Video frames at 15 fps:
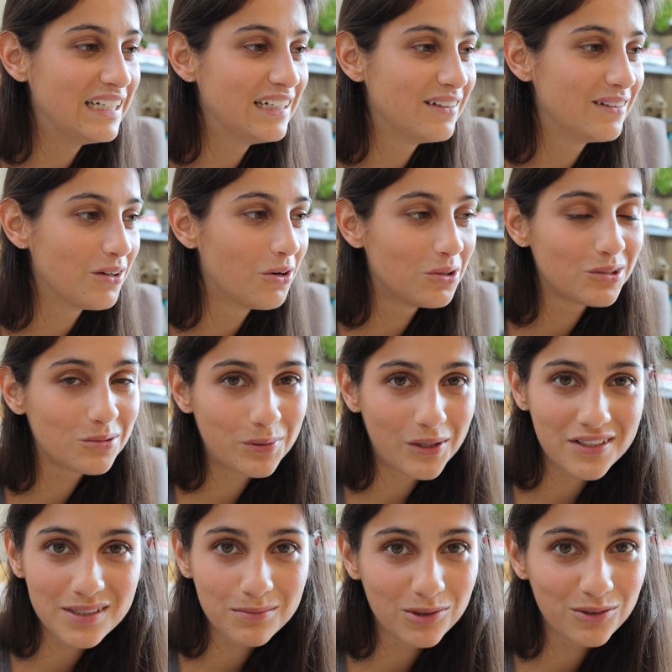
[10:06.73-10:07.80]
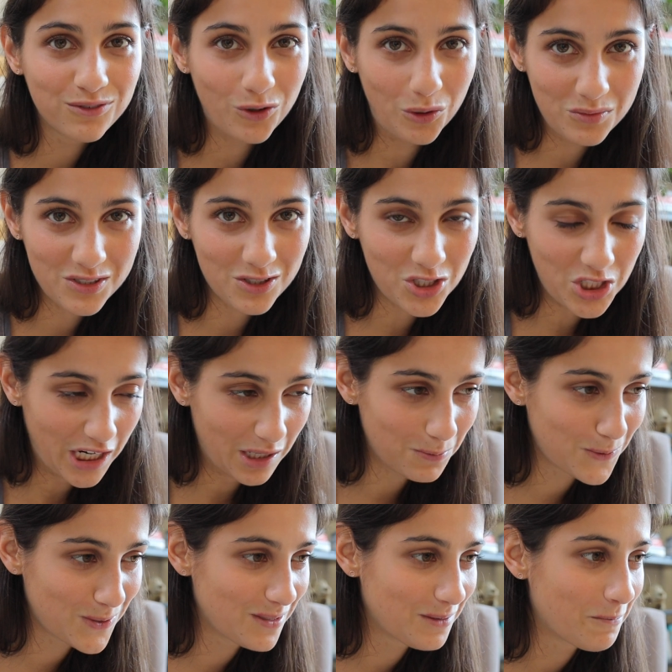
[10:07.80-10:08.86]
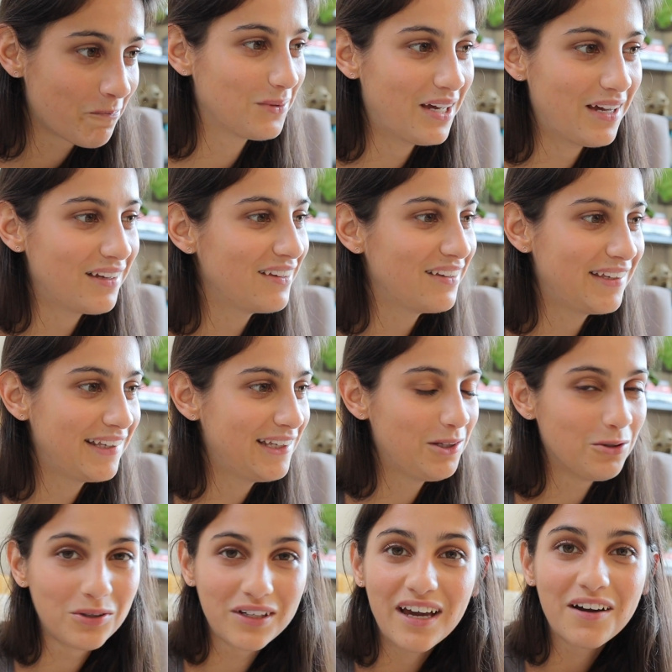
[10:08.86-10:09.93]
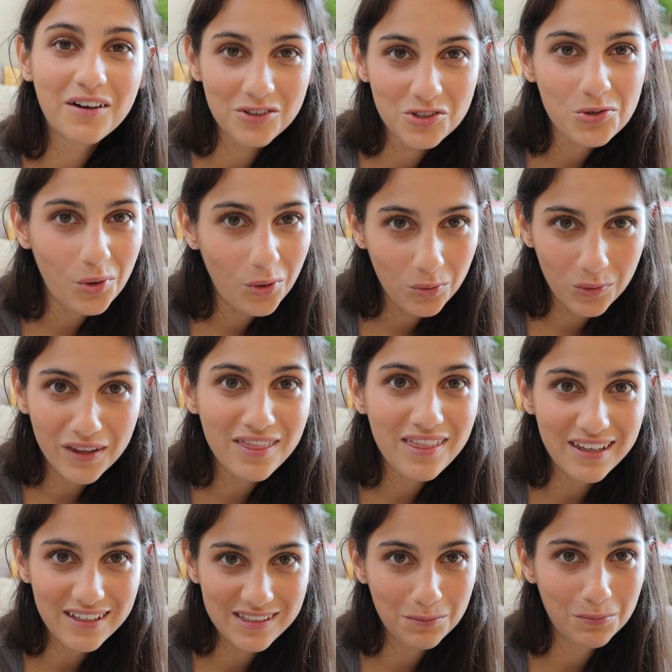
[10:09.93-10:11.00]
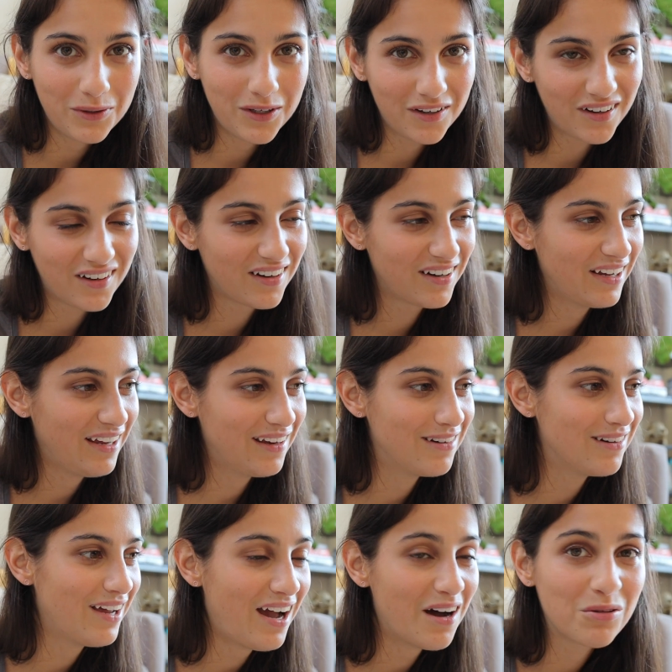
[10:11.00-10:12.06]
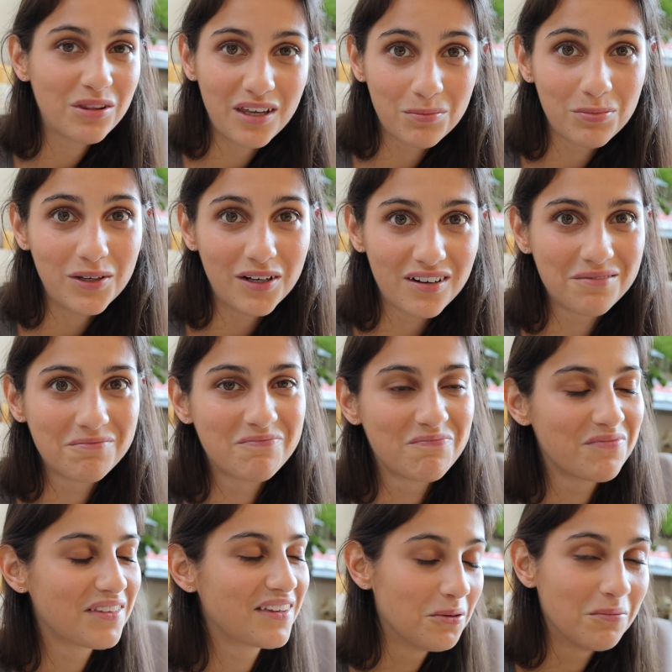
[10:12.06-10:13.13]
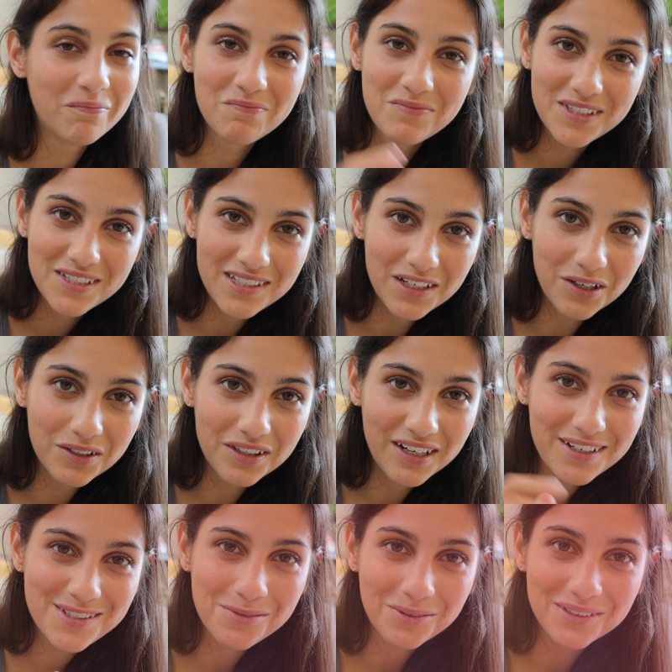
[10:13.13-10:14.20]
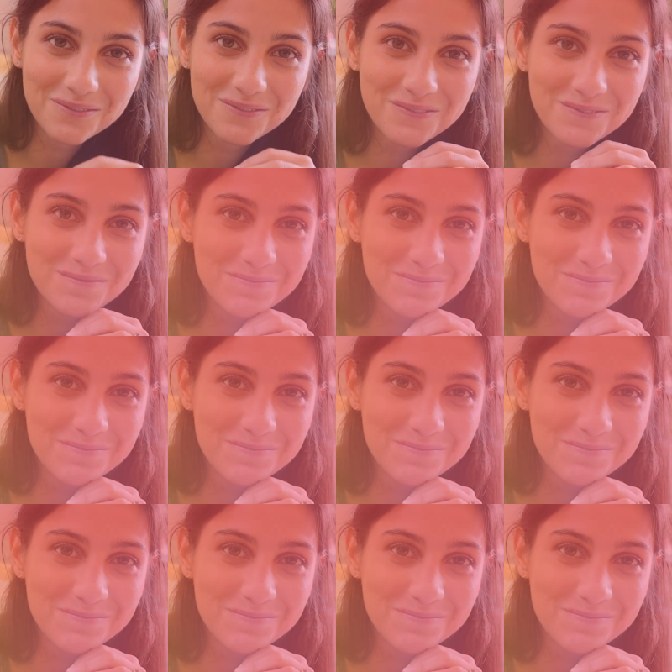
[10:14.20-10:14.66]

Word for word: in all possible forms and shapes so that you can control when things appear and how they appear. Cool, see you at the next one.